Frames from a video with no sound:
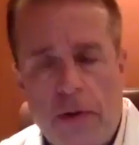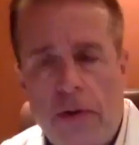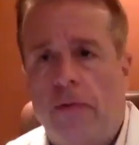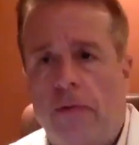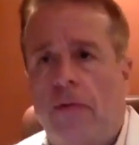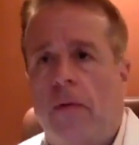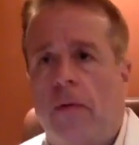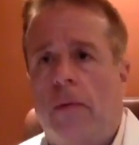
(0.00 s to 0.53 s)

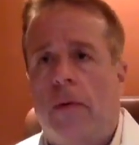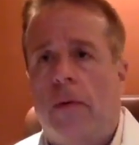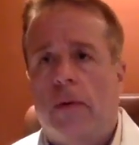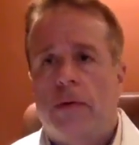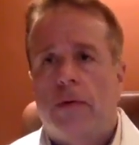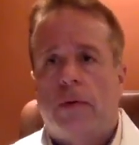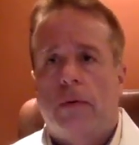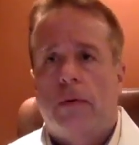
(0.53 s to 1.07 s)
and
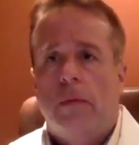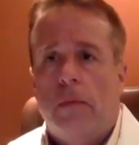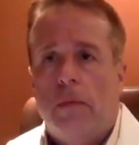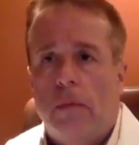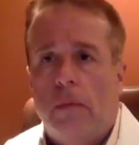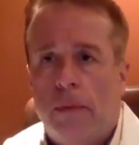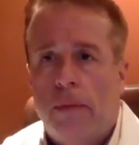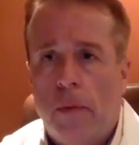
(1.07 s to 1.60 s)
foremost,
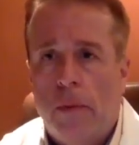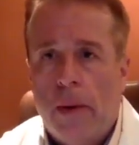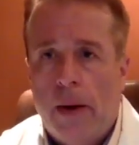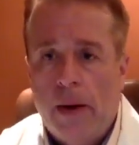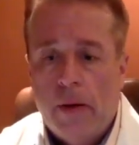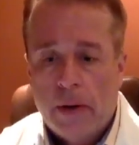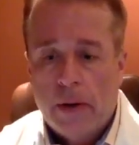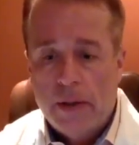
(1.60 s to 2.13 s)
ProBio